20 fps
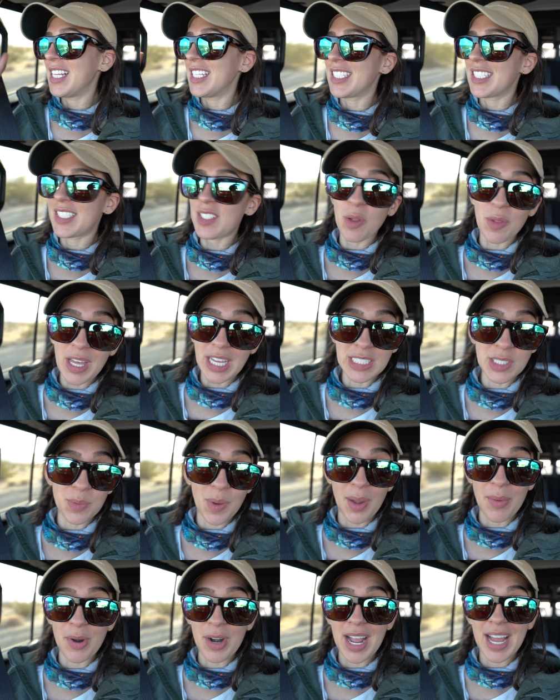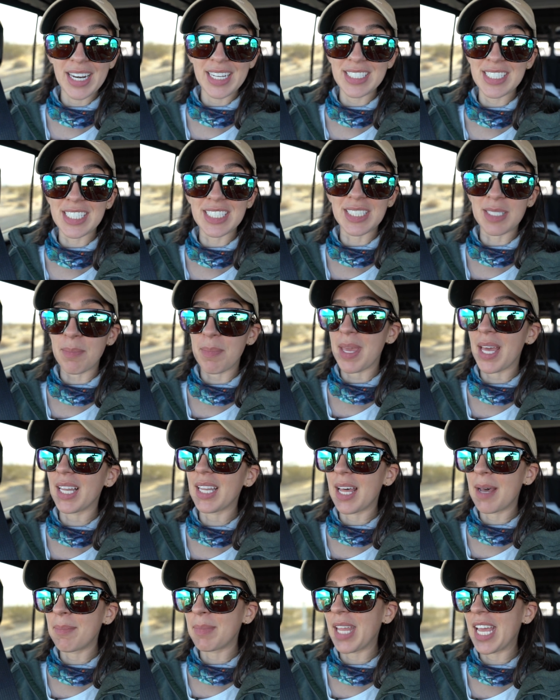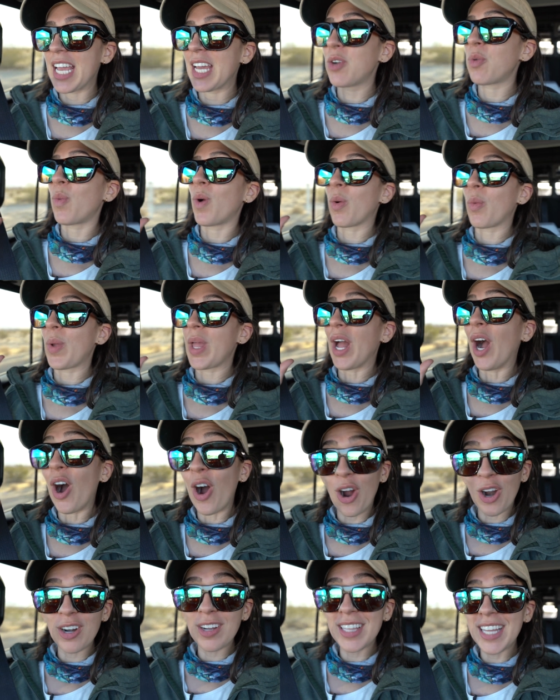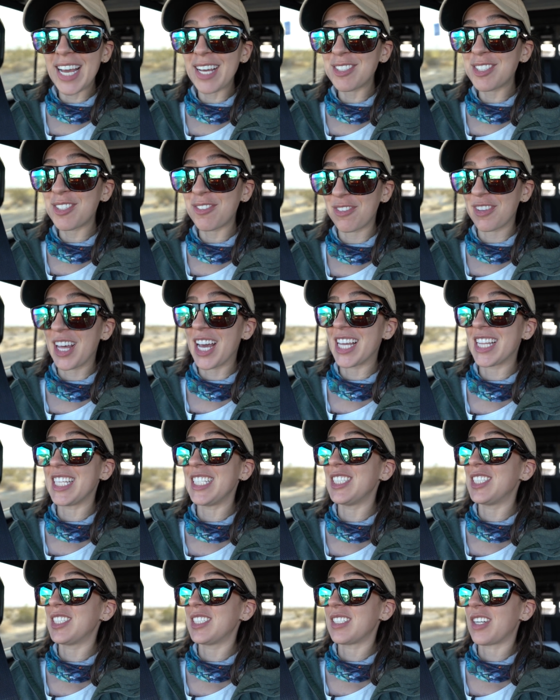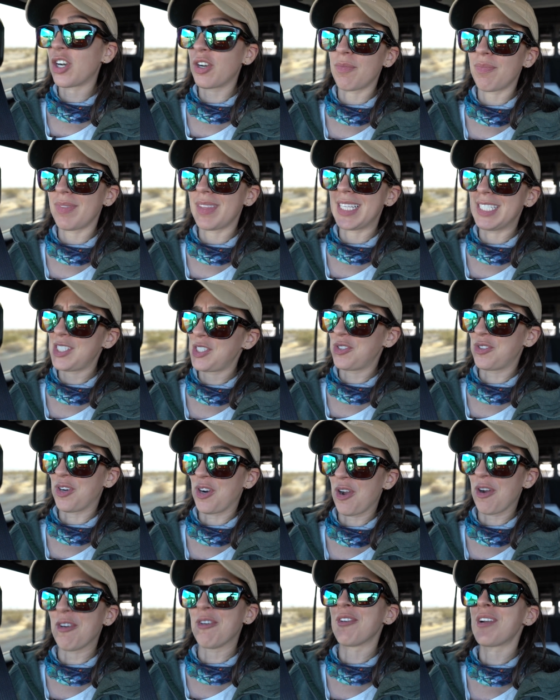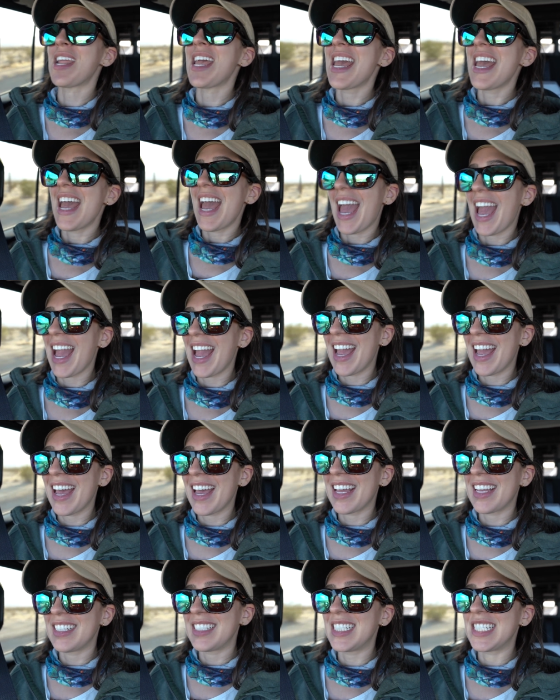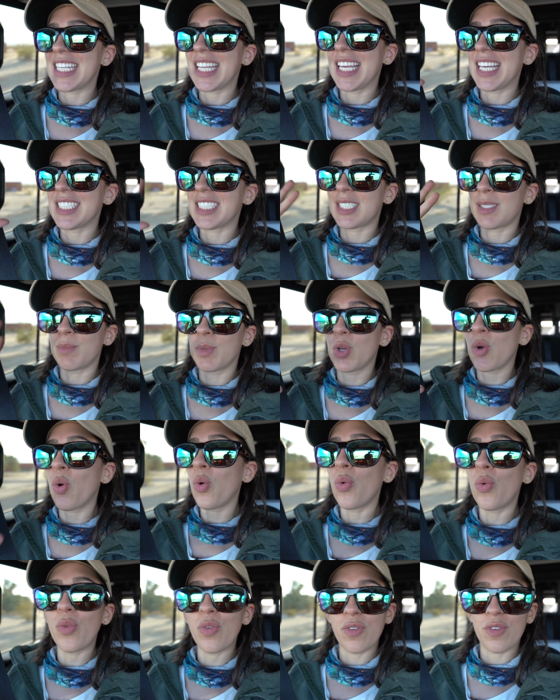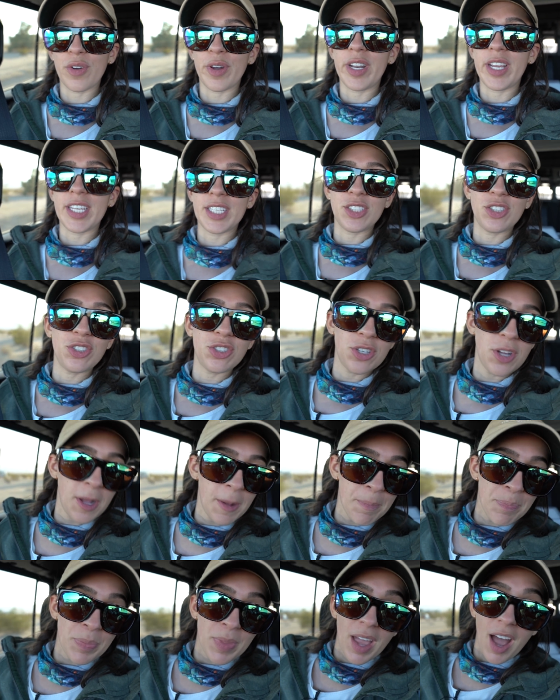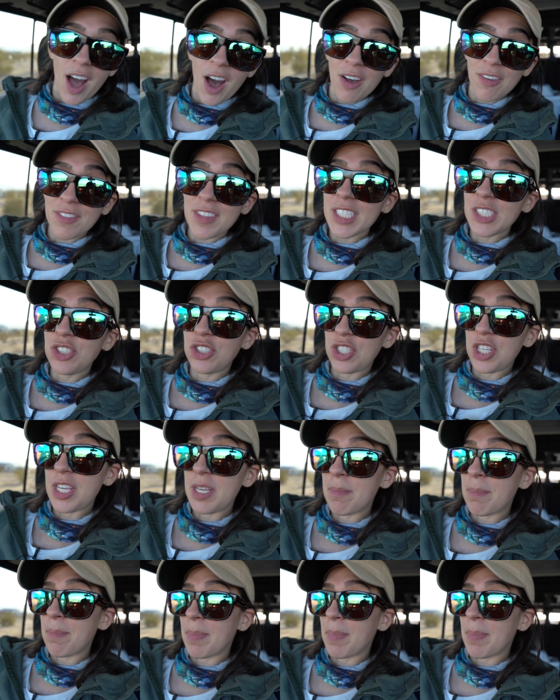So that's why we're heading to some B L M land where we are allowed to fly these, or this drone, and get some cool footage of the Jeep.